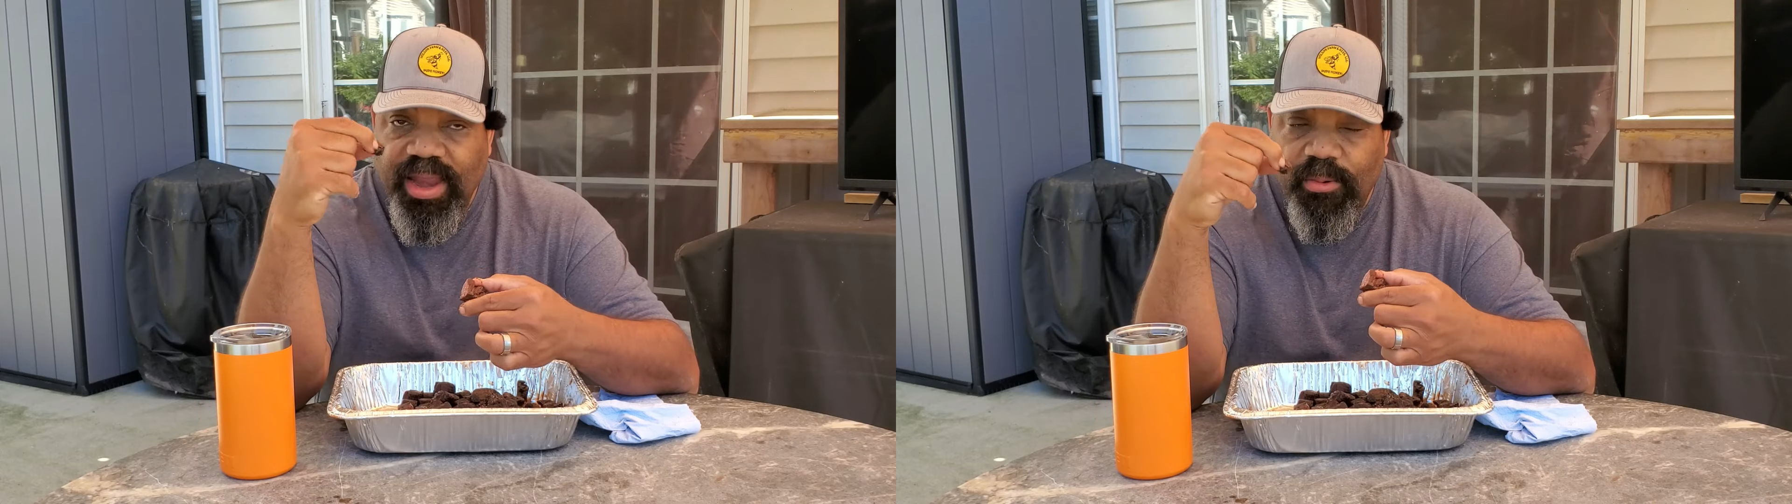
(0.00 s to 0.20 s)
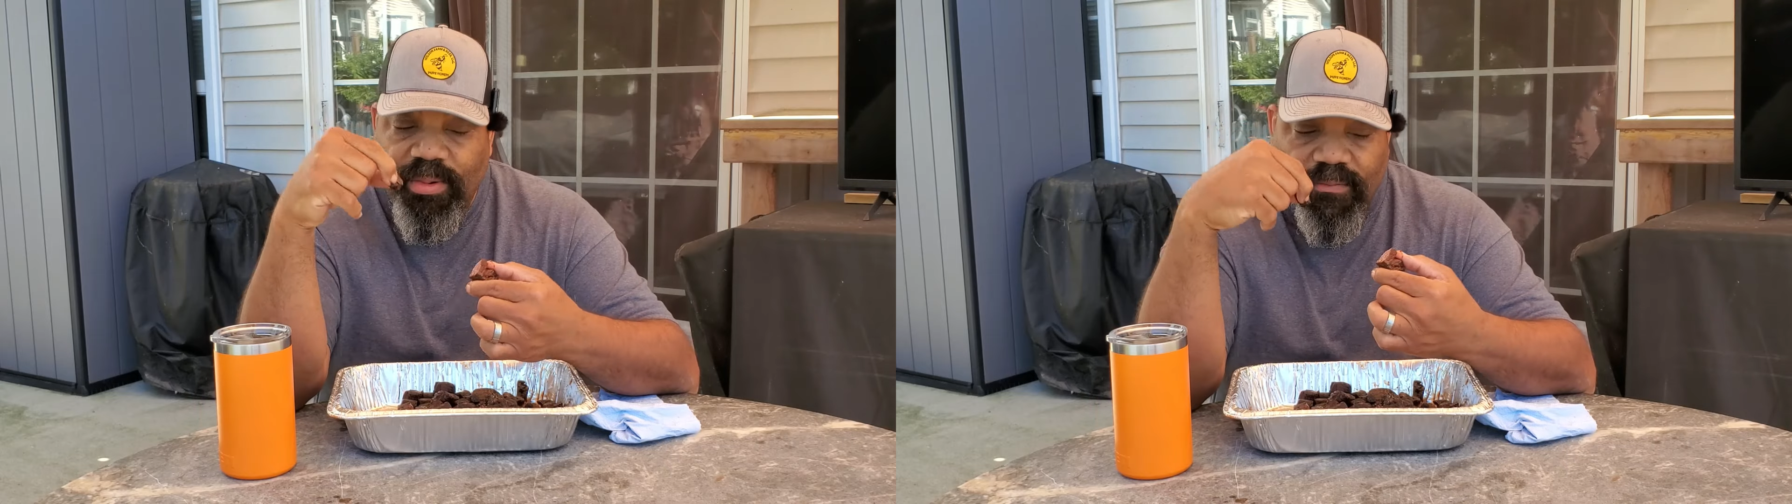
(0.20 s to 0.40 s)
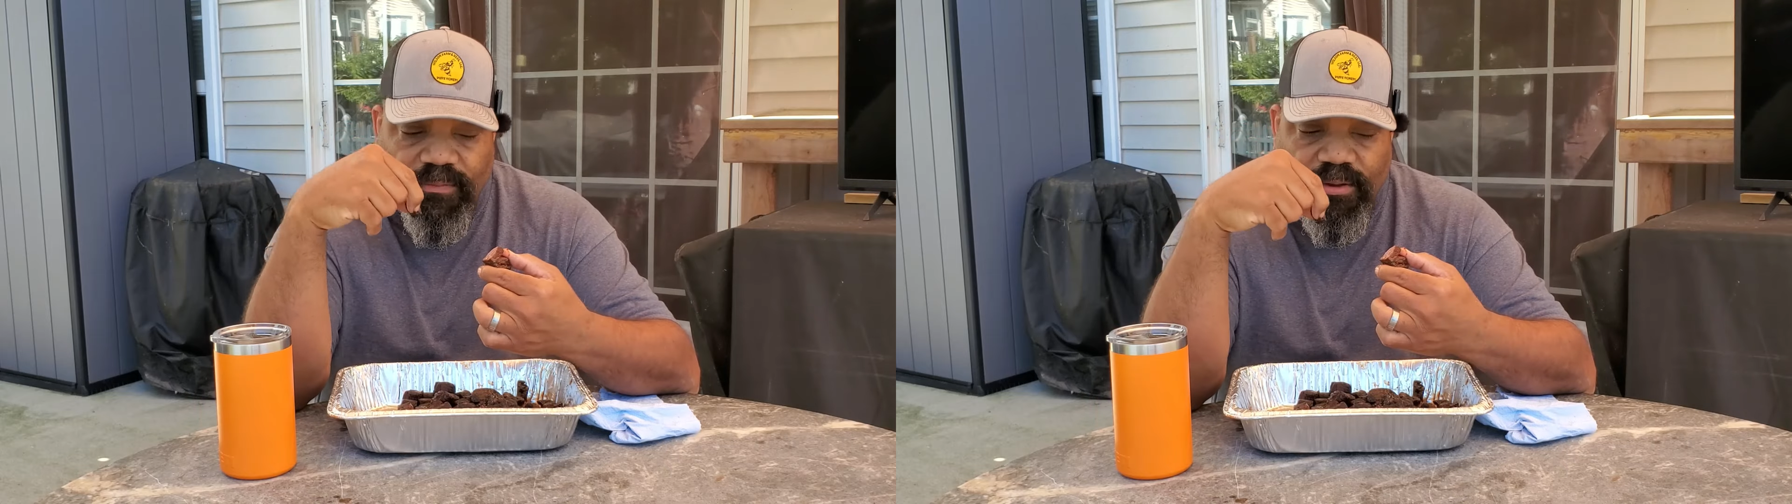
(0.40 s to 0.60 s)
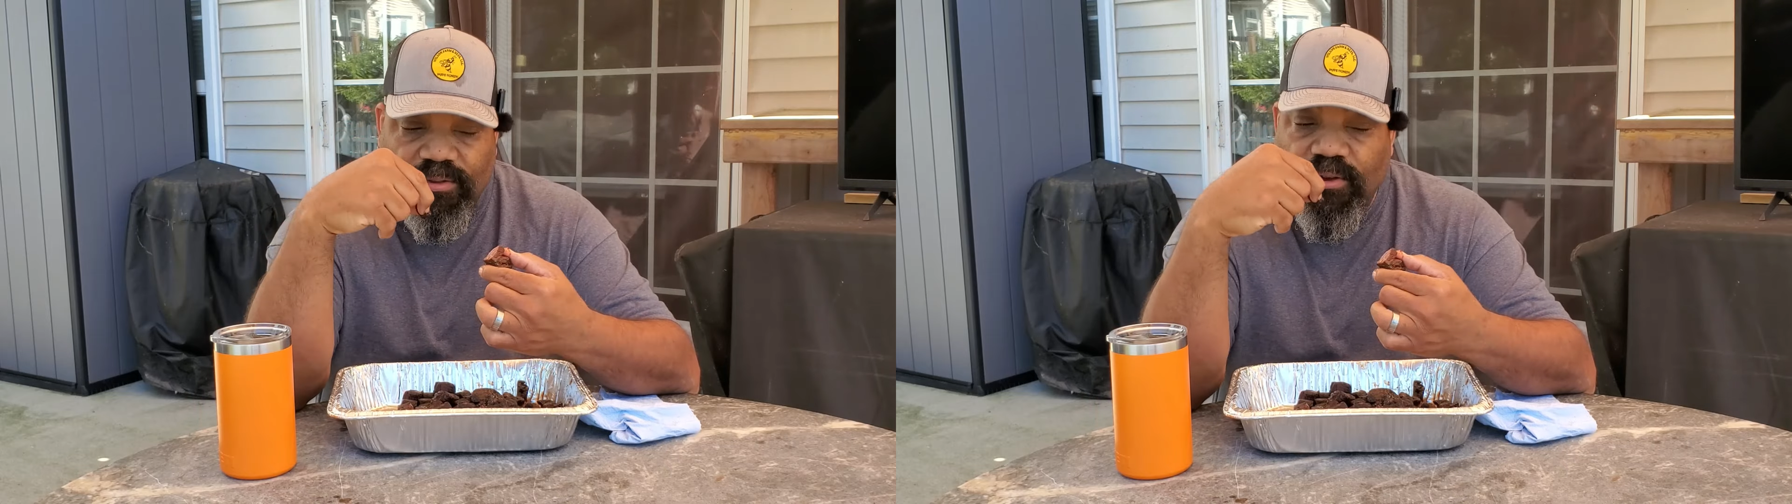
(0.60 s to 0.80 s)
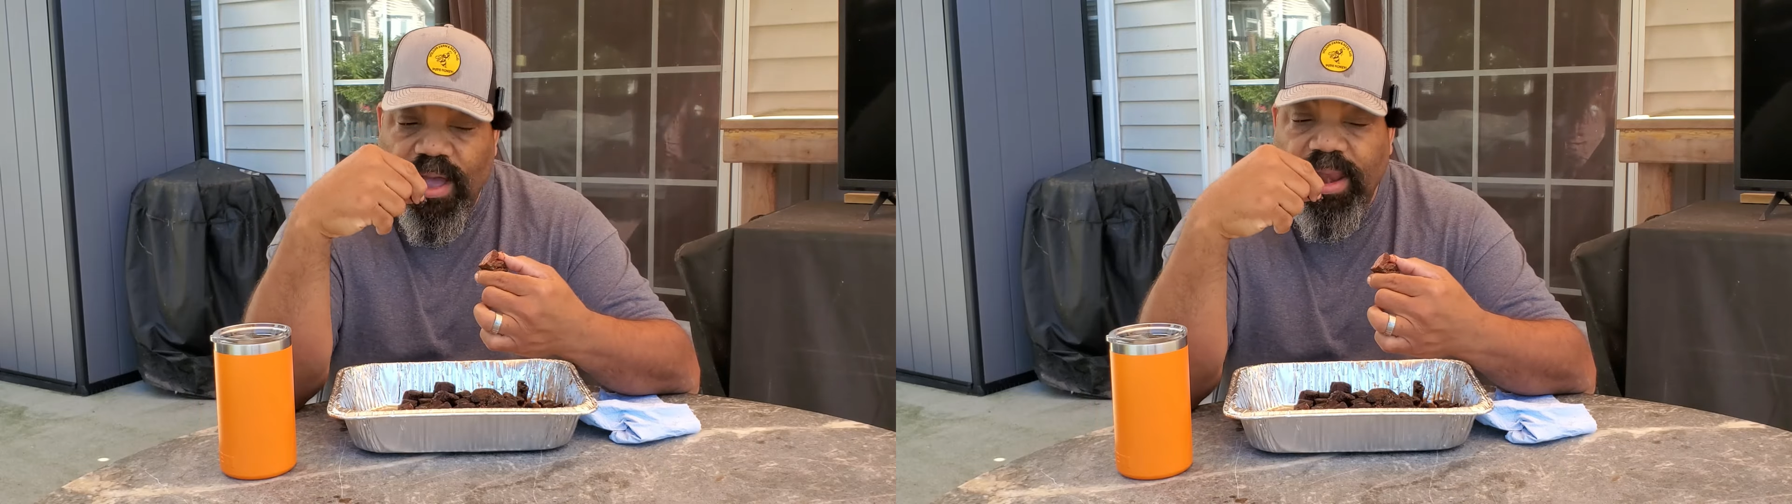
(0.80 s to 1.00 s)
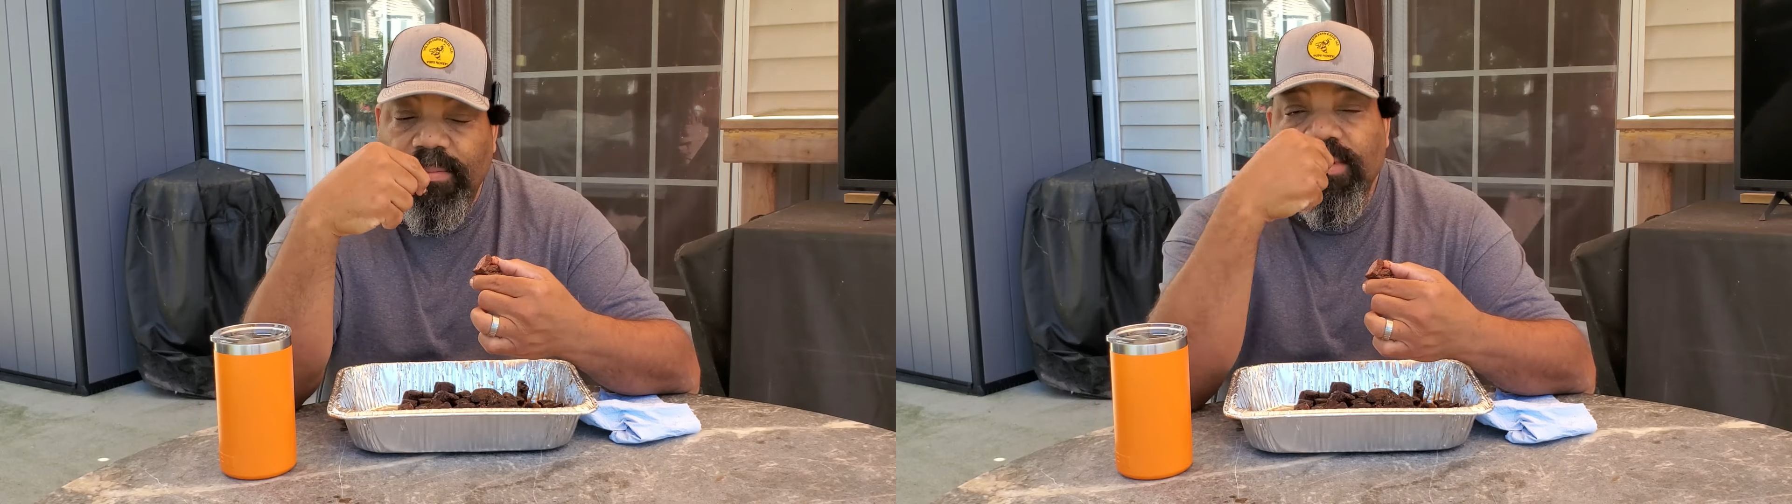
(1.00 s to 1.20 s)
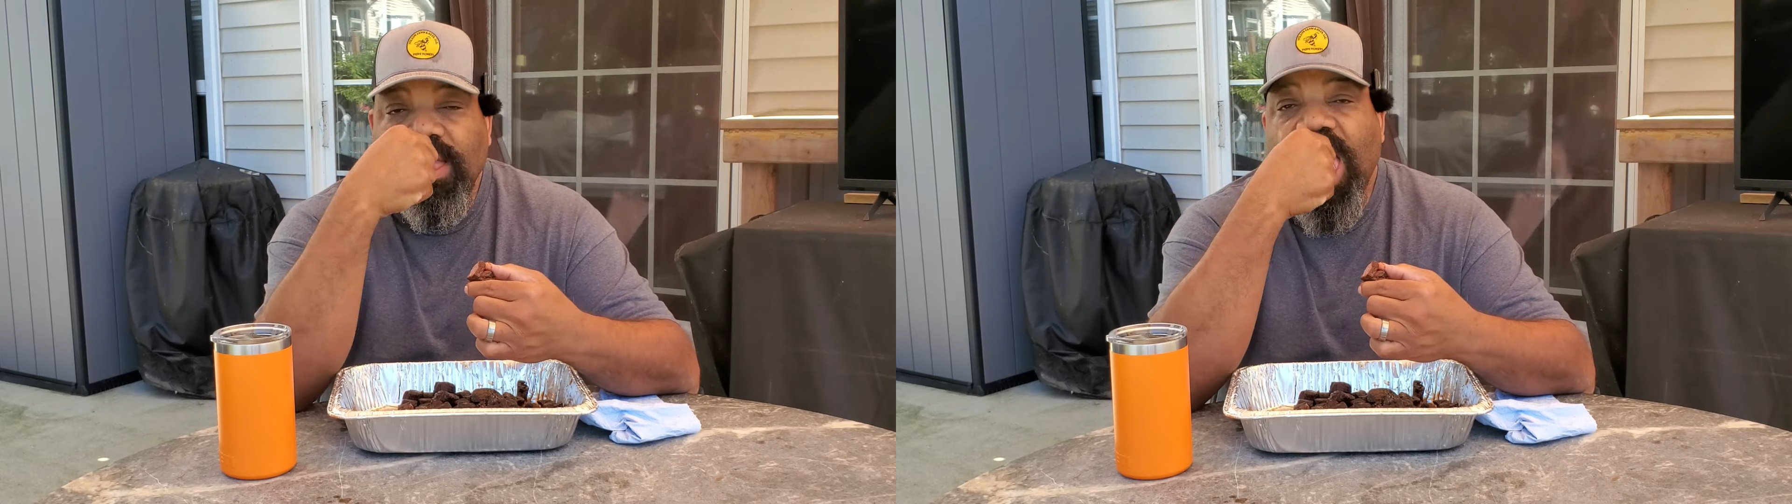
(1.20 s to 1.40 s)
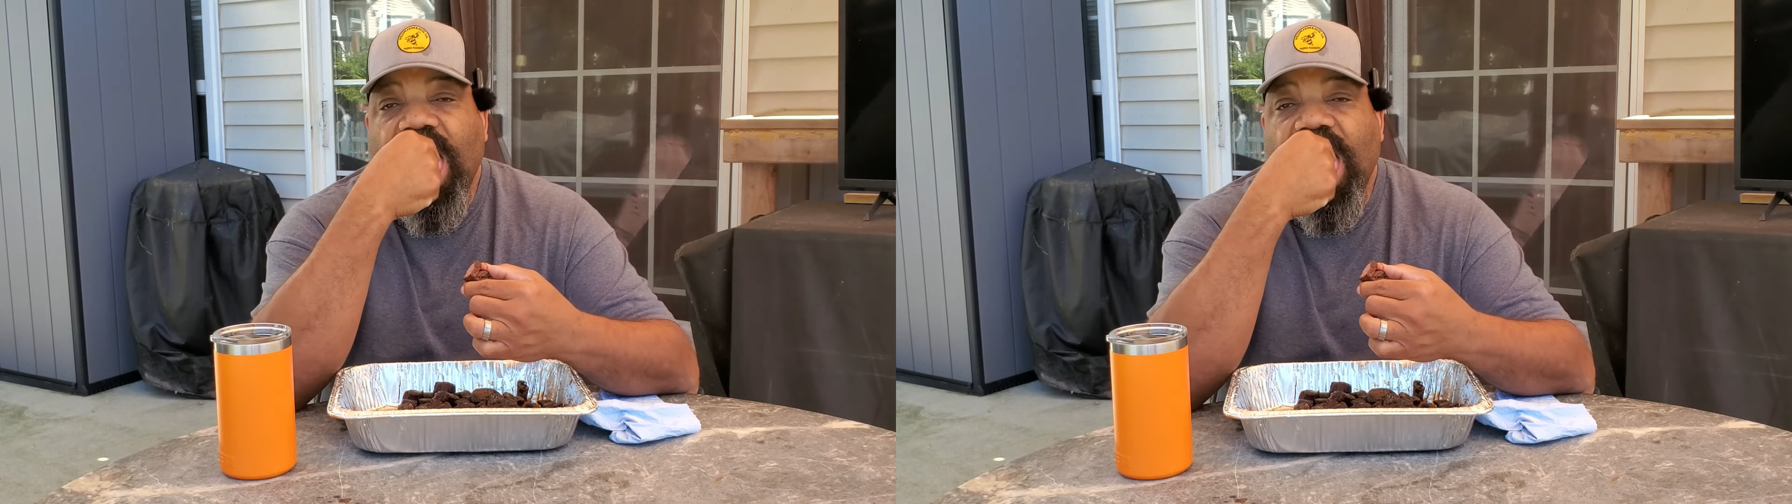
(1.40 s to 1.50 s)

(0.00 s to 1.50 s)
did when I first tried them.